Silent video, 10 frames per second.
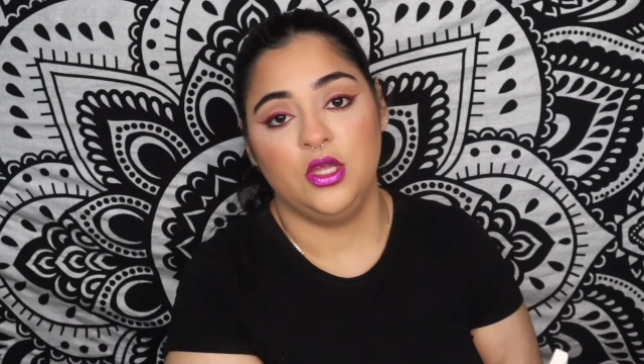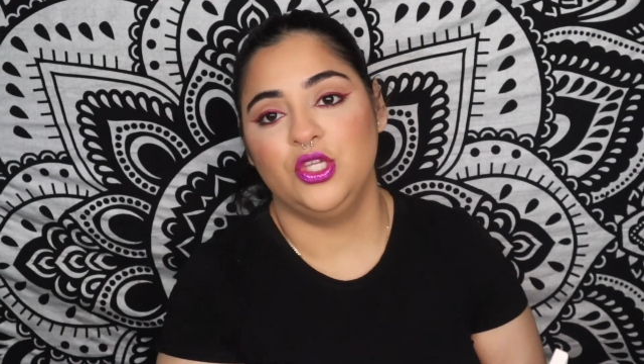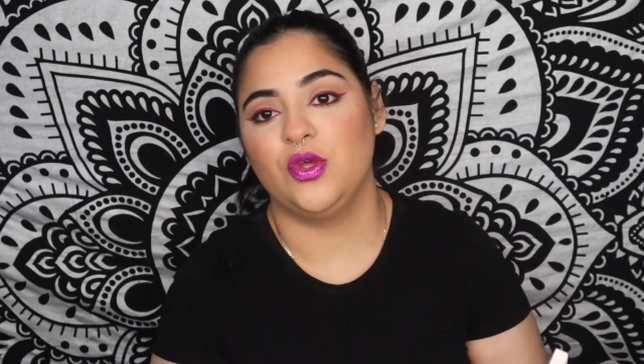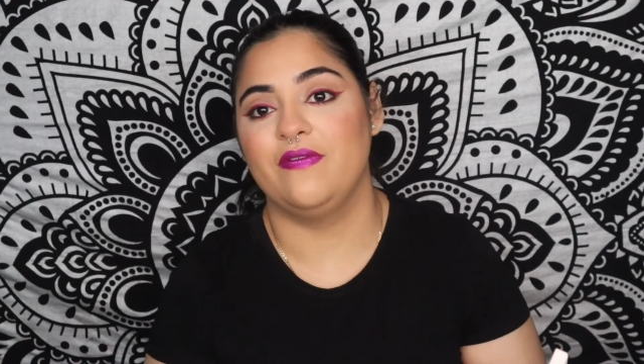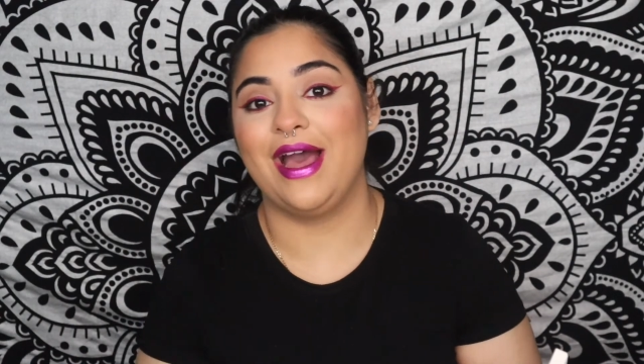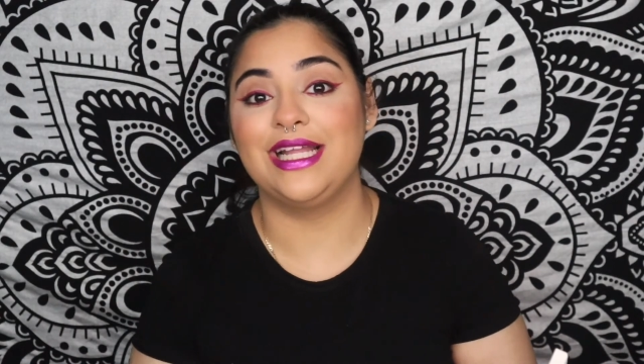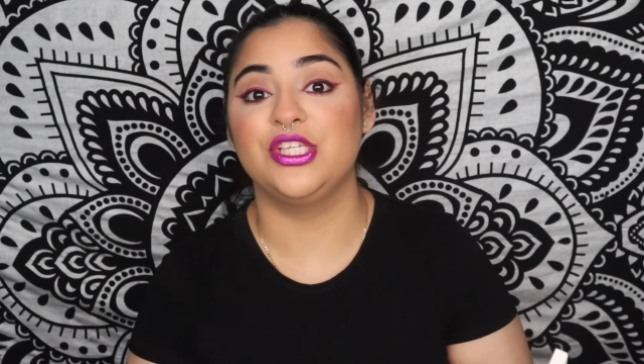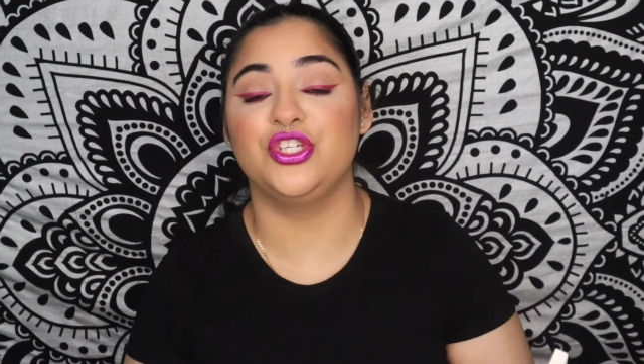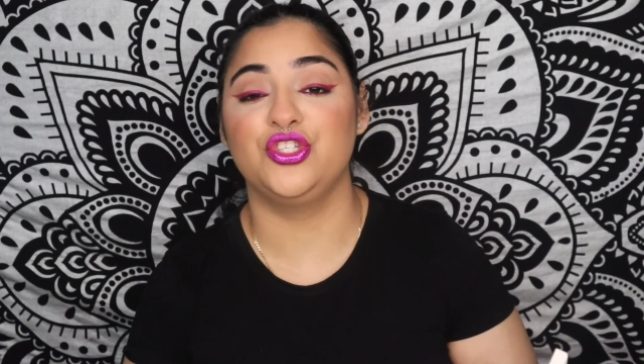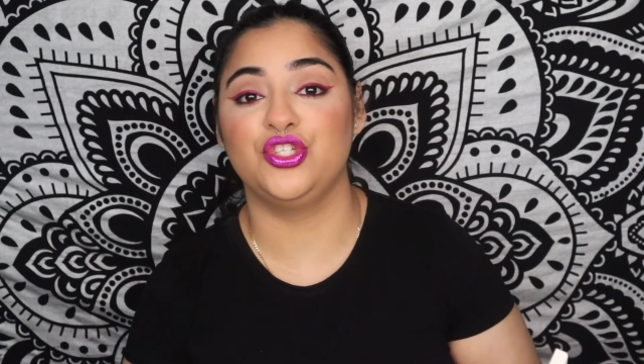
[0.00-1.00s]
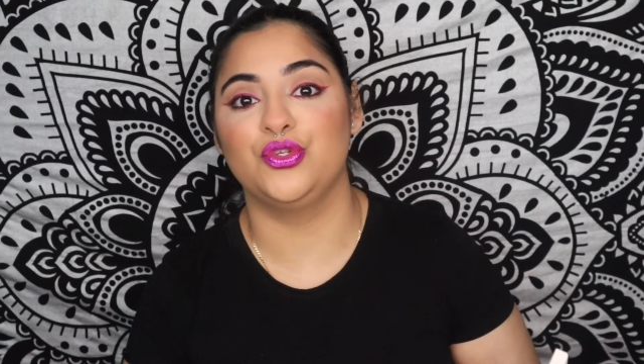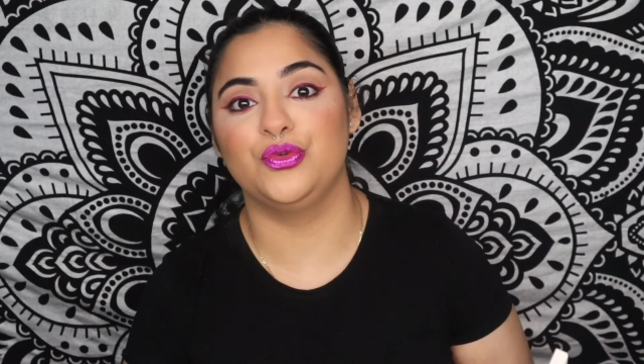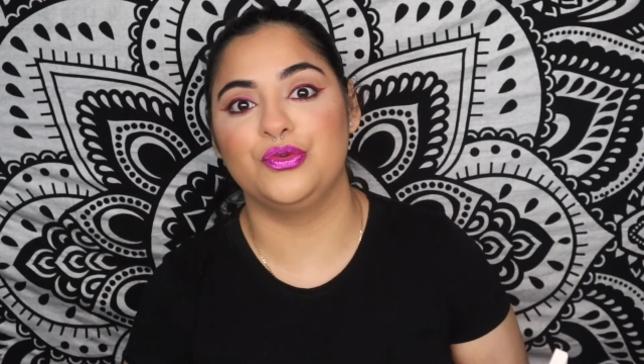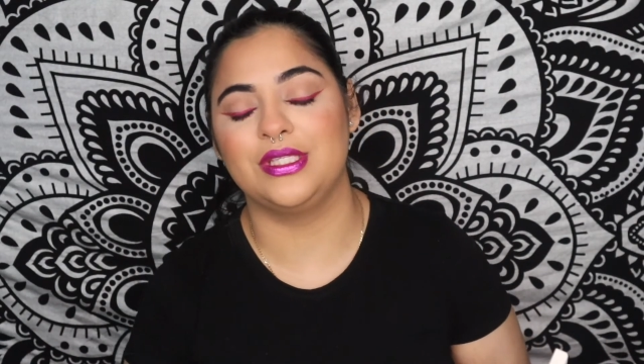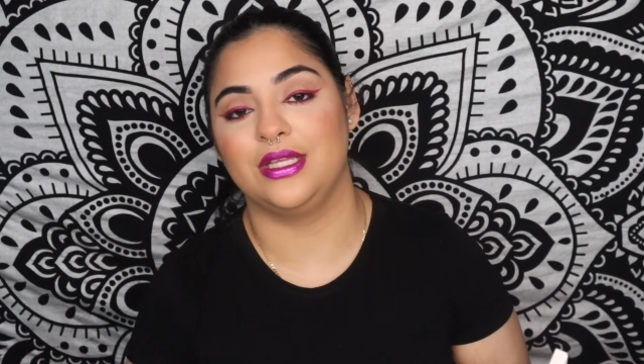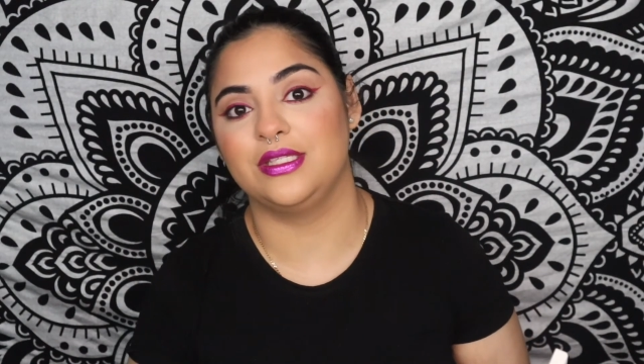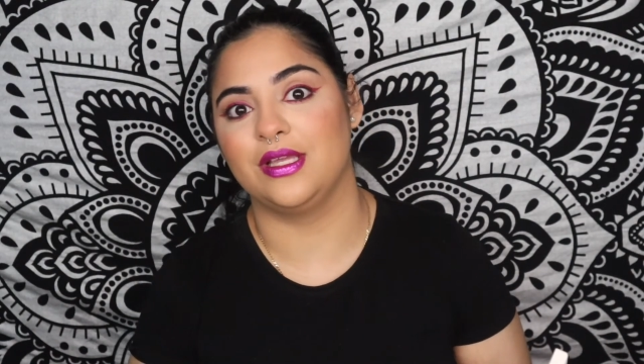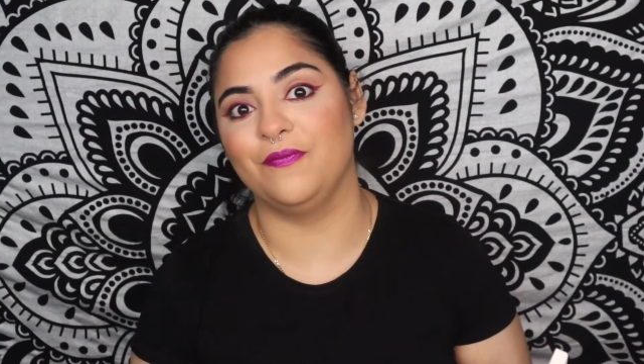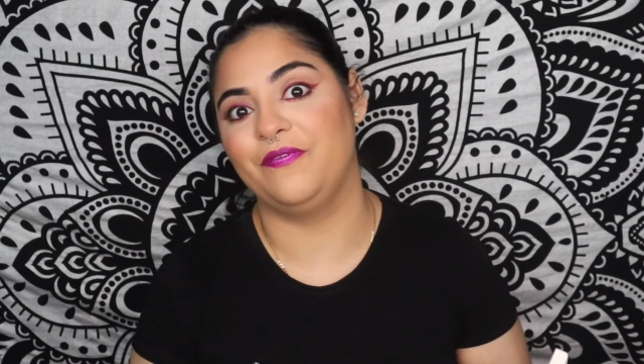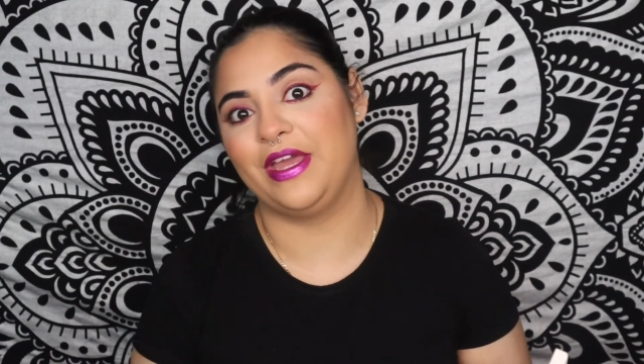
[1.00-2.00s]
So if I had to choose
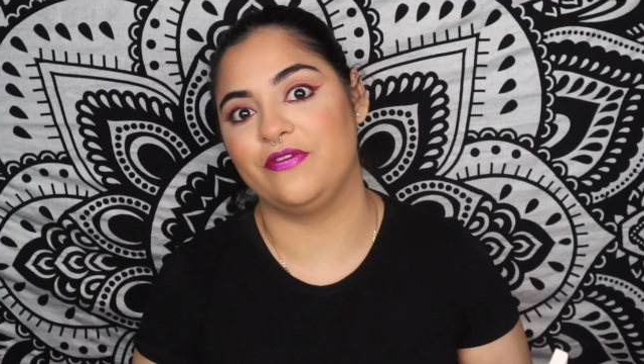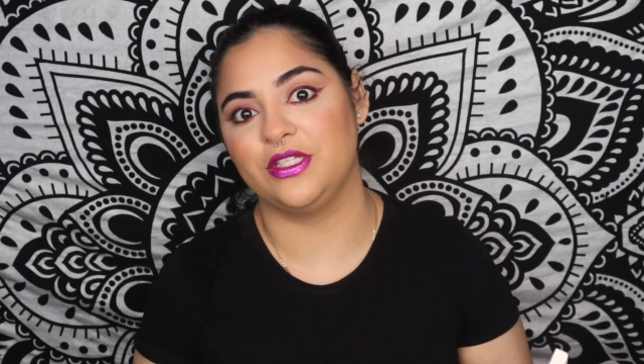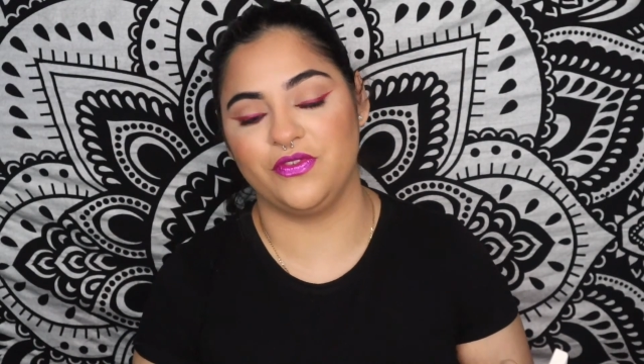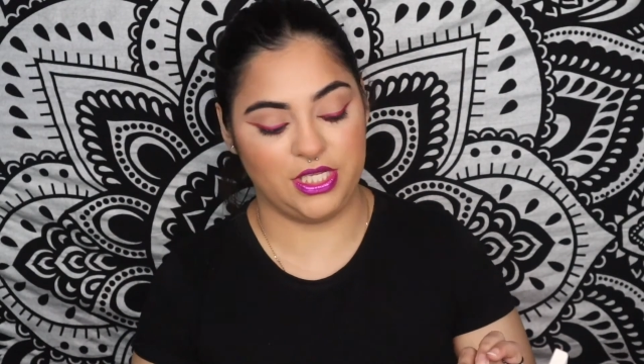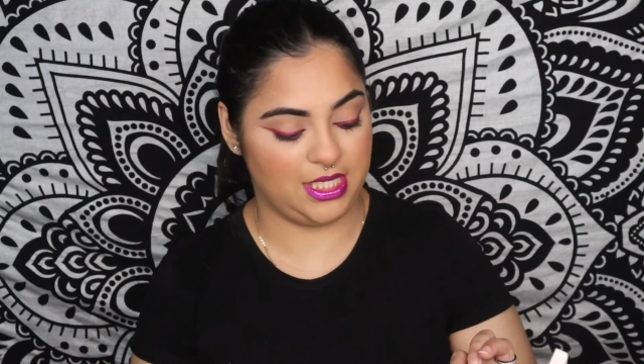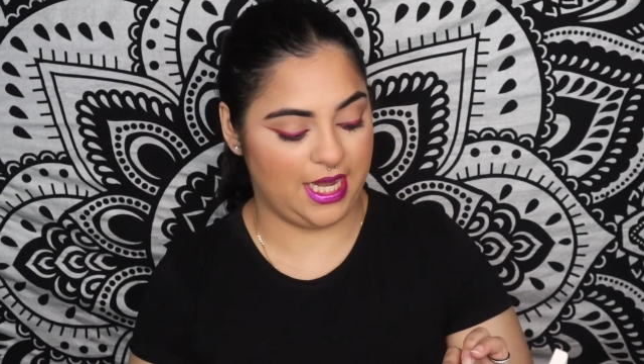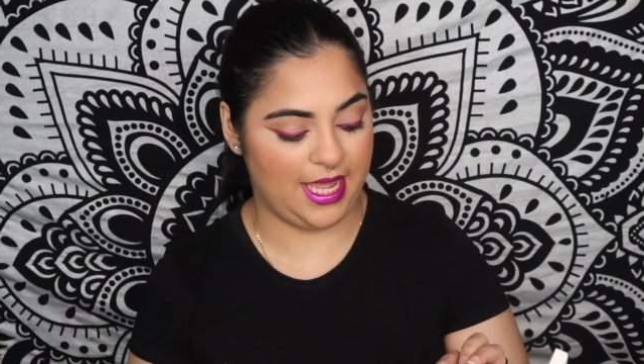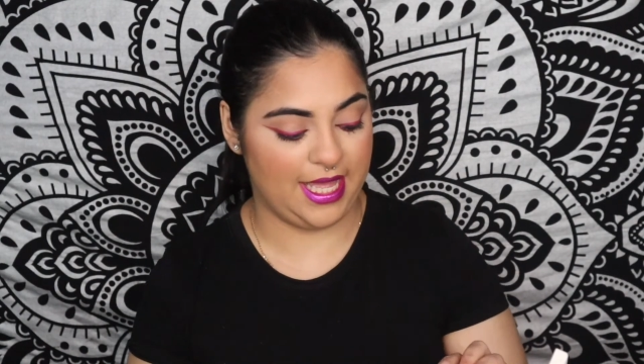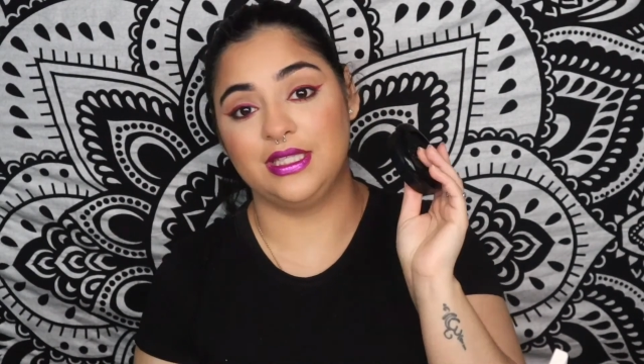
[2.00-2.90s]
some favorites for today,